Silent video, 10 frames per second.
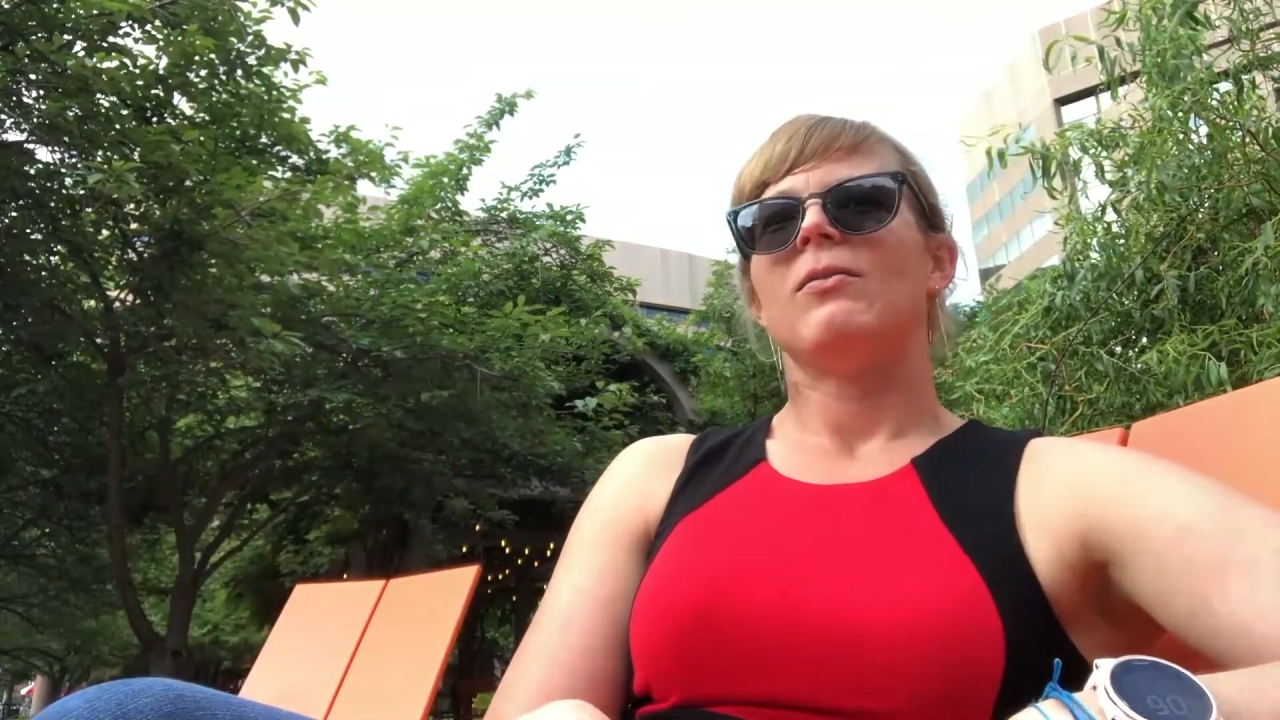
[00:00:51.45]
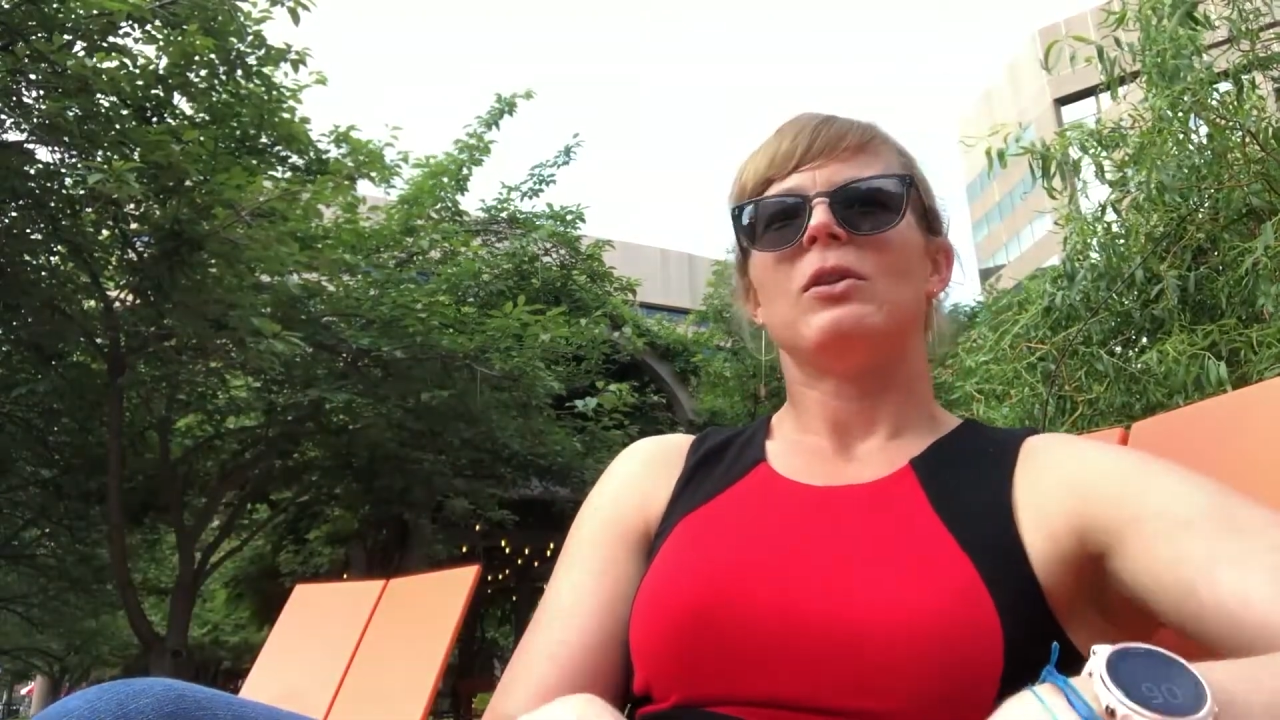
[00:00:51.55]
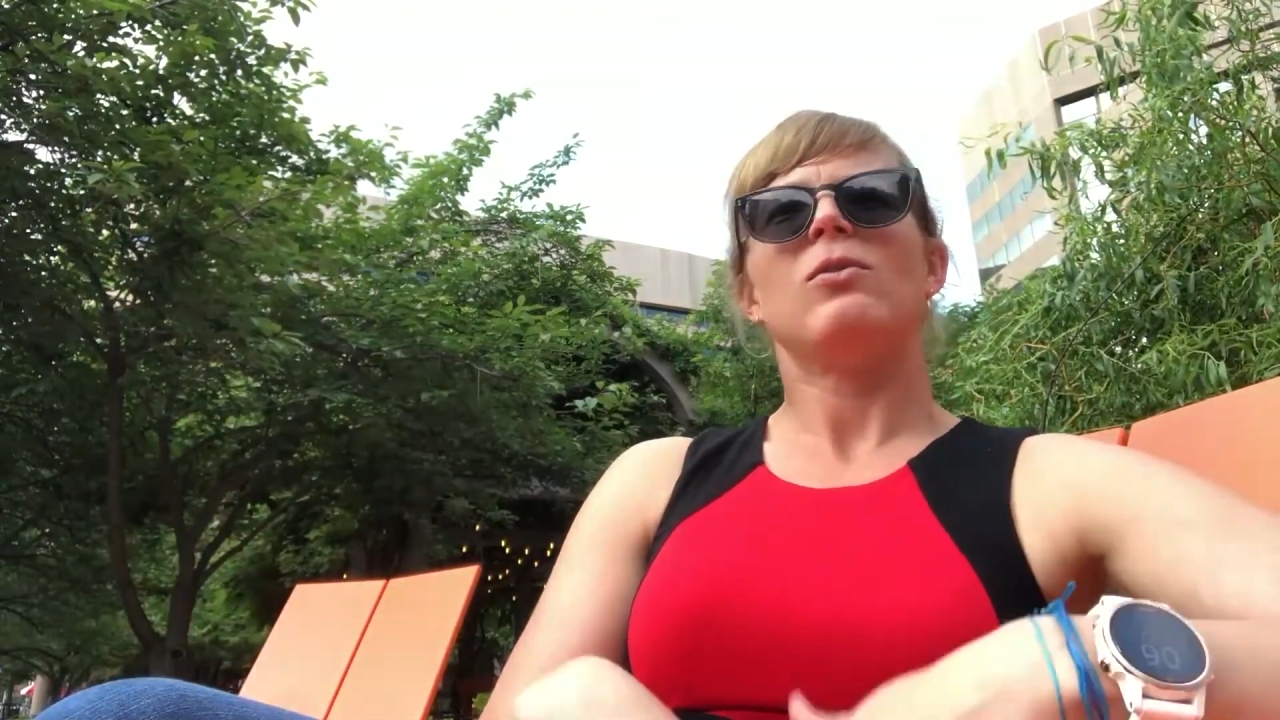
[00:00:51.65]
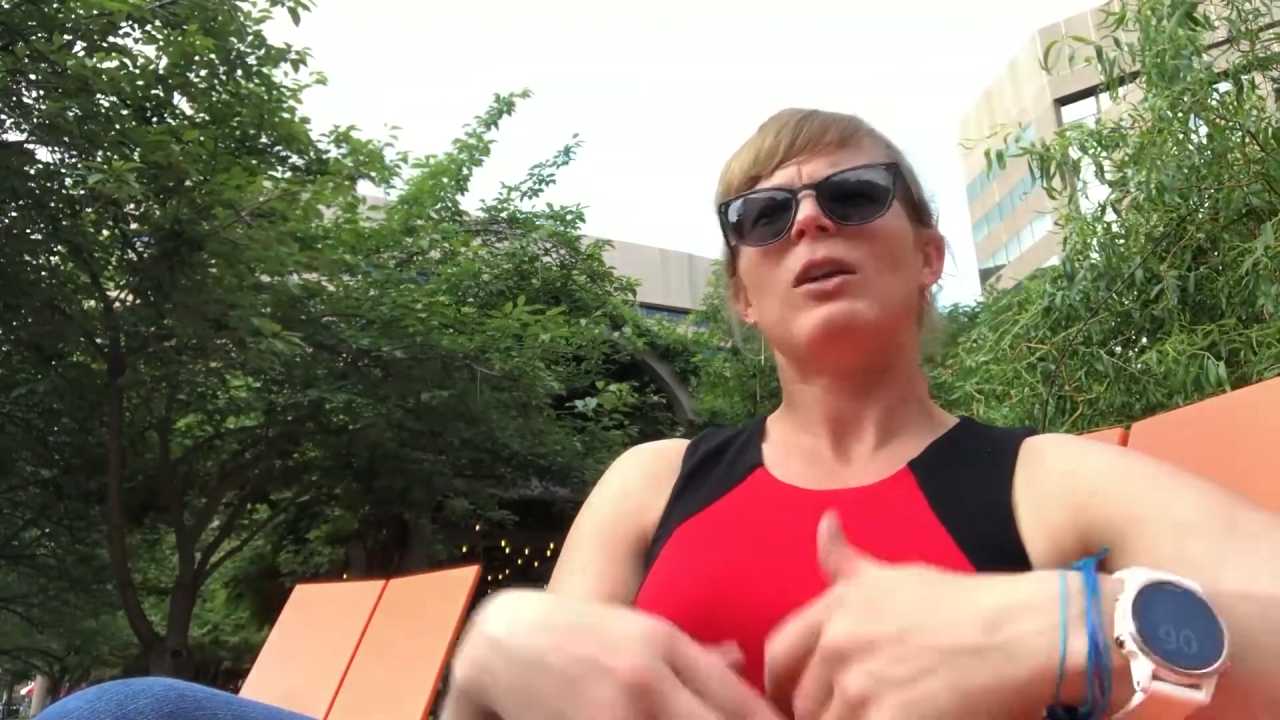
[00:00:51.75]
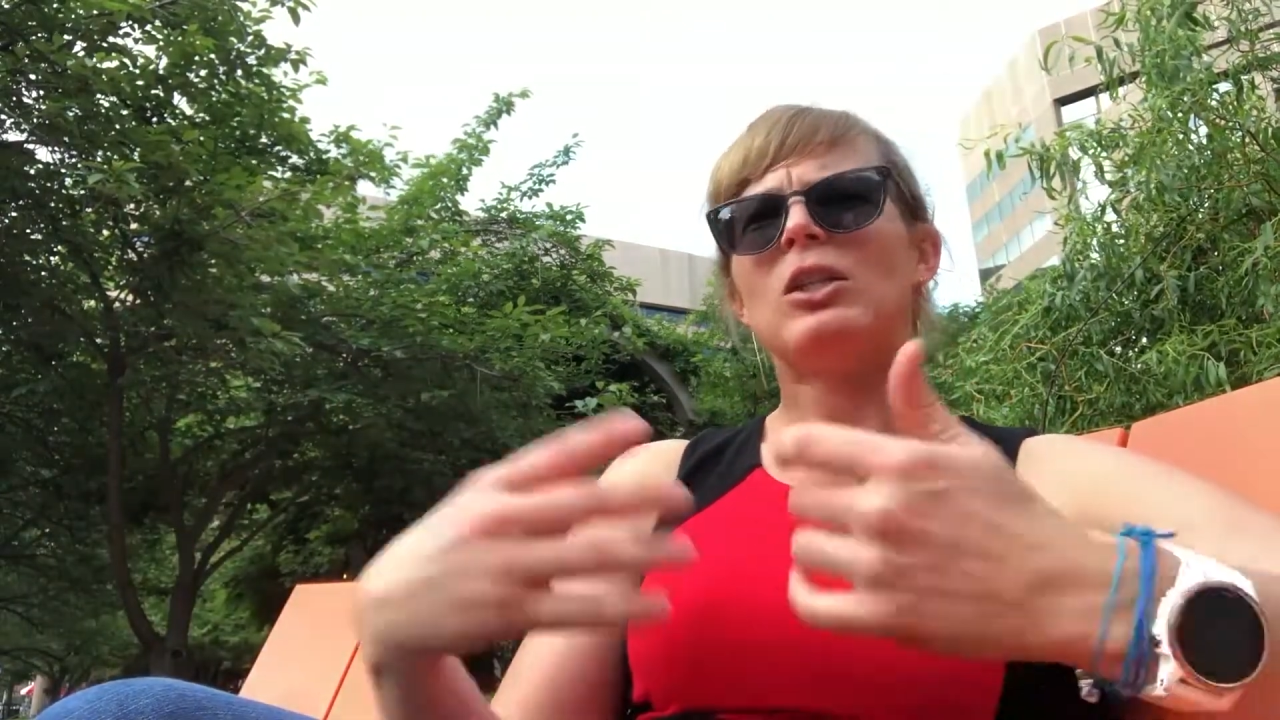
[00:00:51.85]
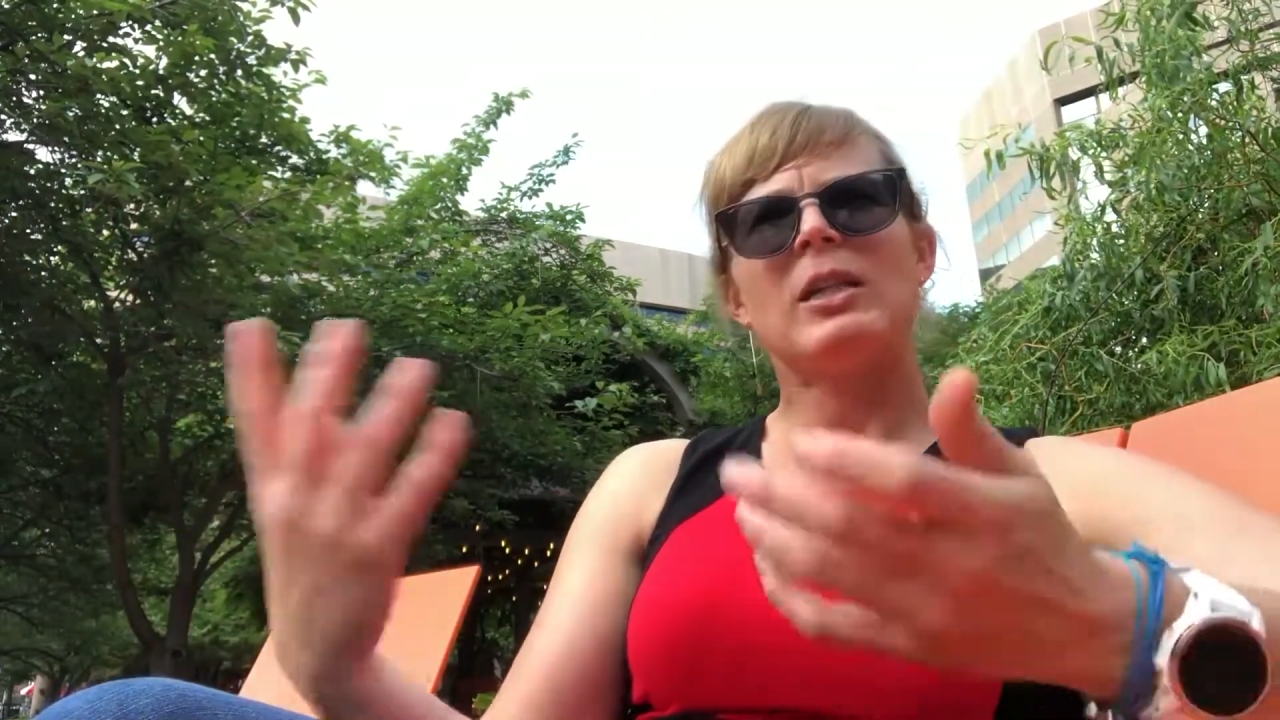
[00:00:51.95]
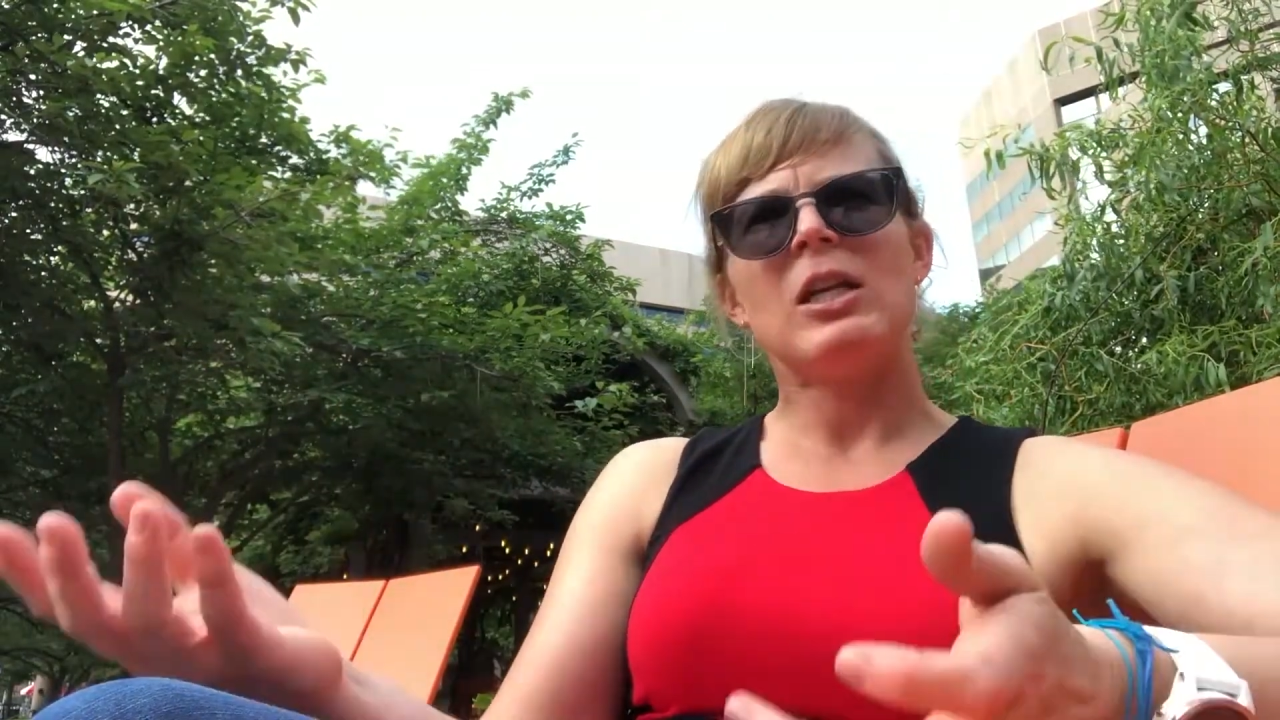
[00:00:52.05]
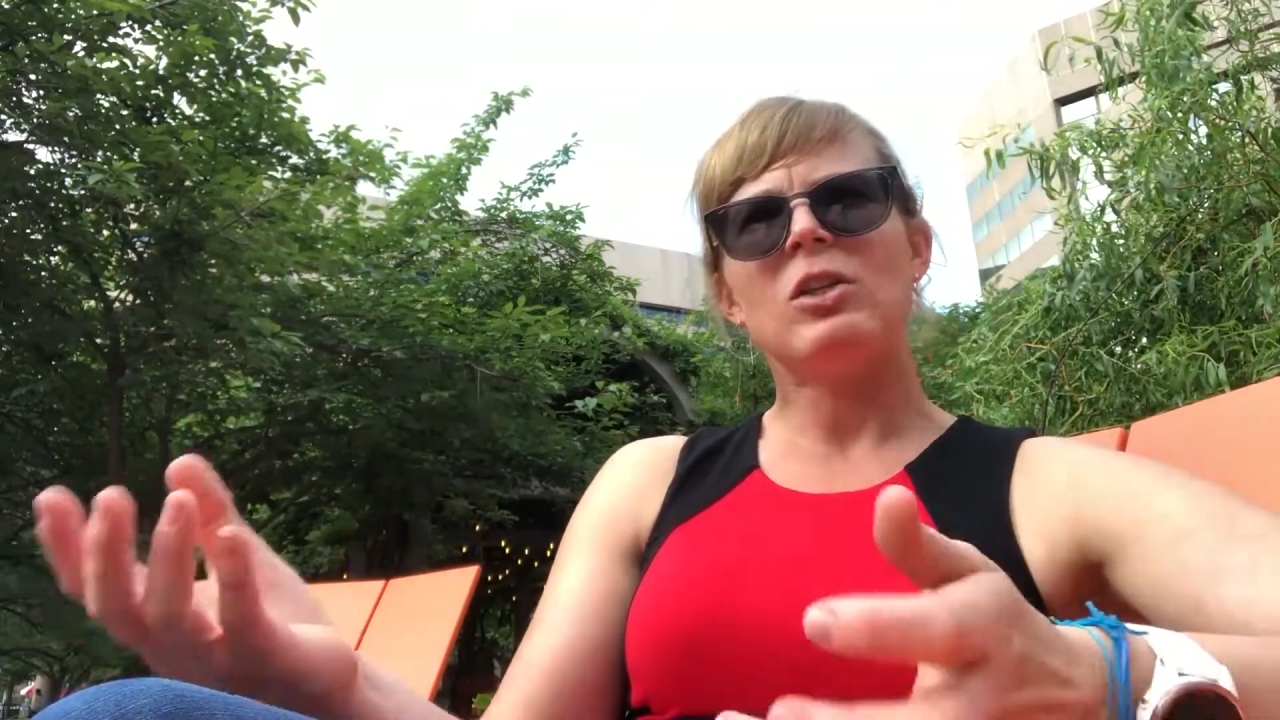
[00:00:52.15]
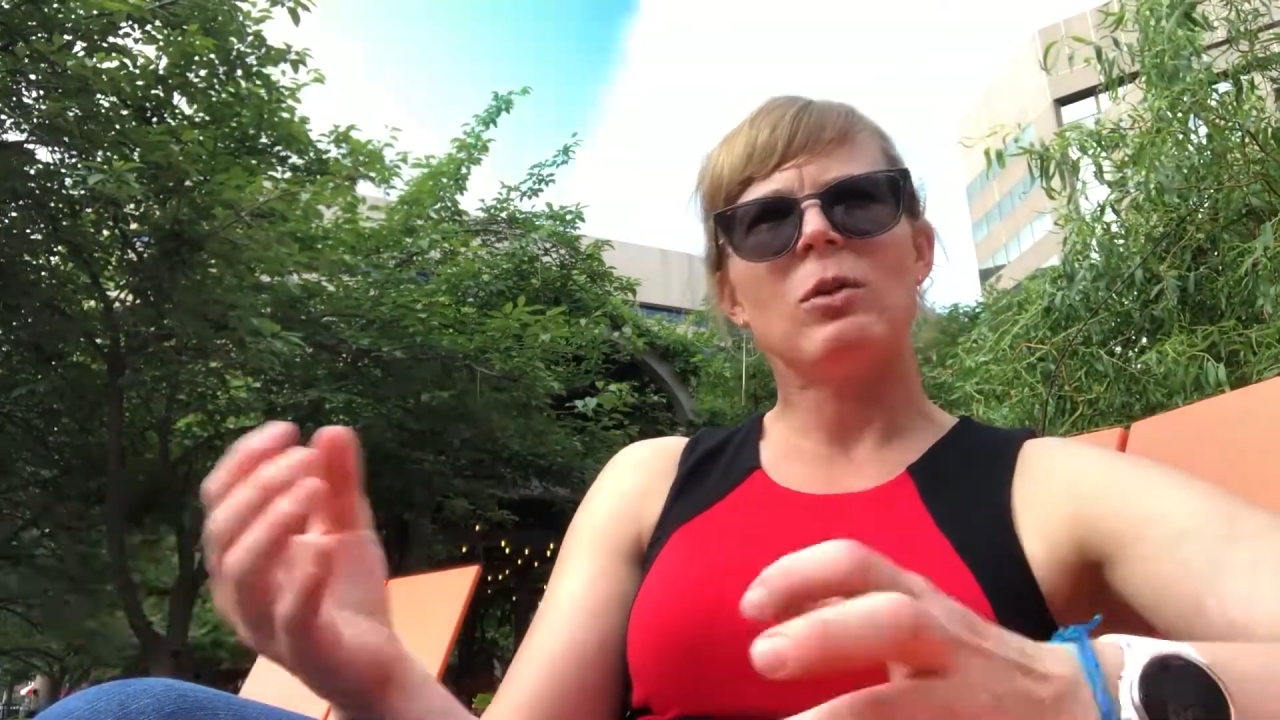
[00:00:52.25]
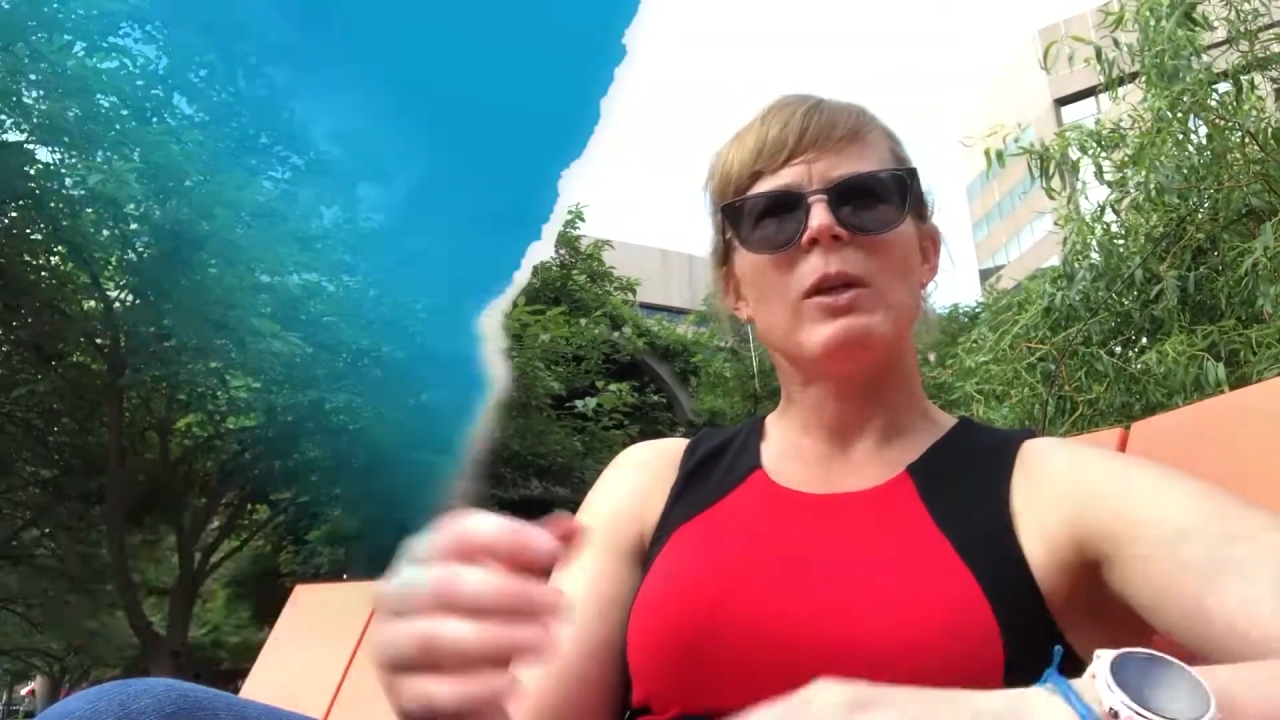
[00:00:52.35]
there's
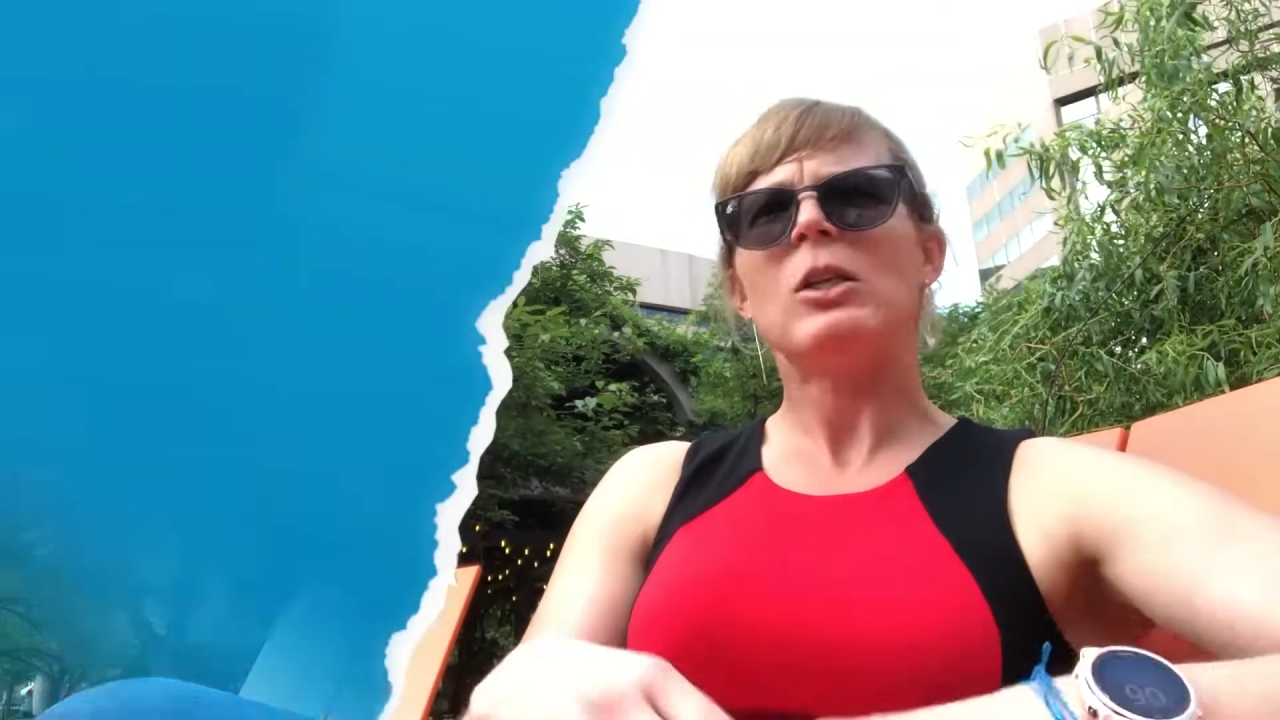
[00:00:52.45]
vegetation.